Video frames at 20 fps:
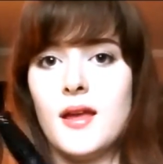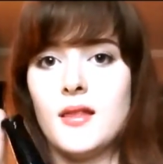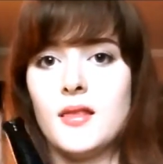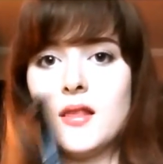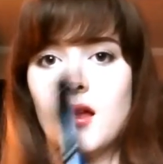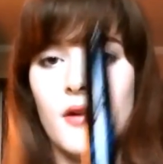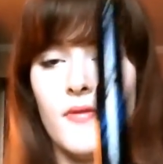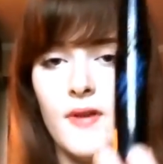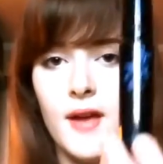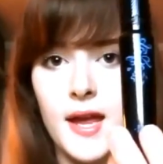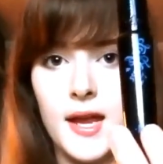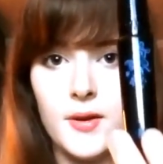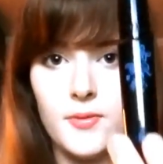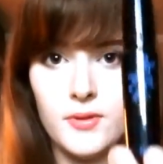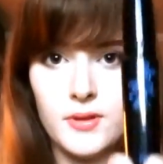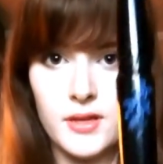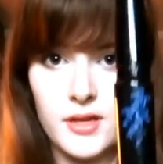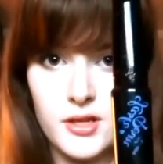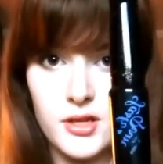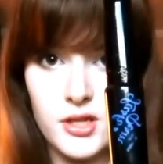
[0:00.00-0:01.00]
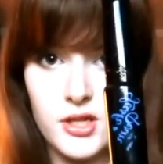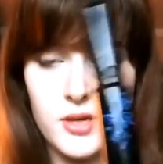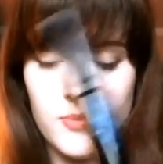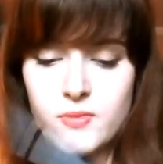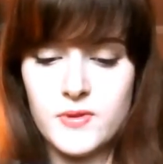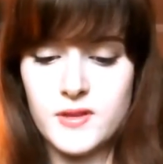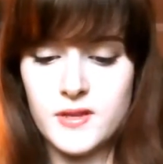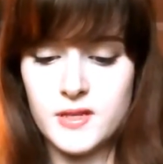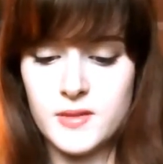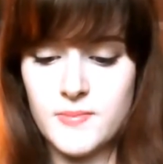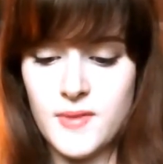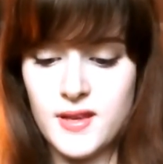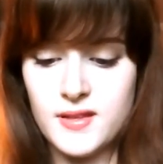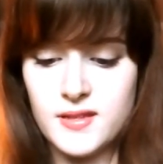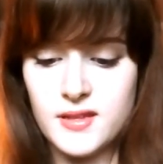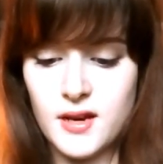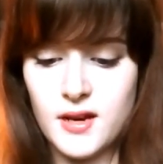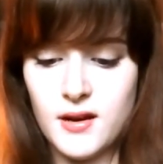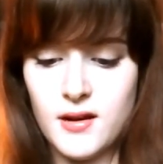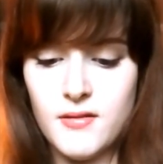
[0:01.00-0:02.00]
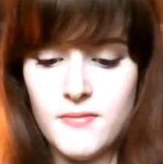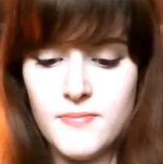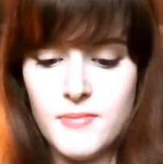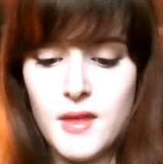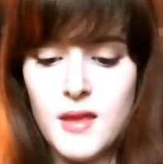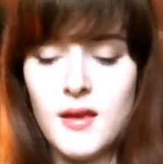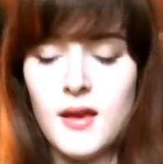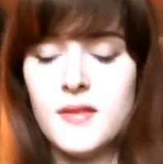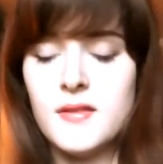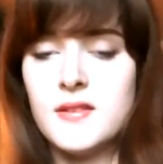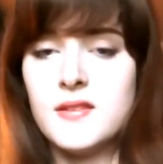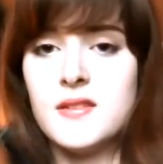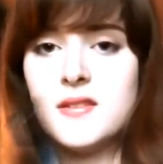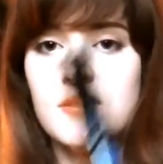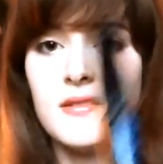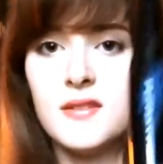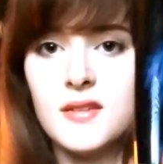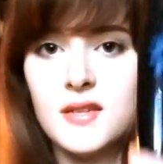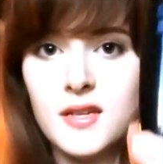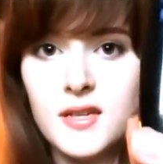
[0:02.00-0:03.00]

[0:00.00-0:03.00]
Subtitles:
a love-hate relationship with this mascara. And this is the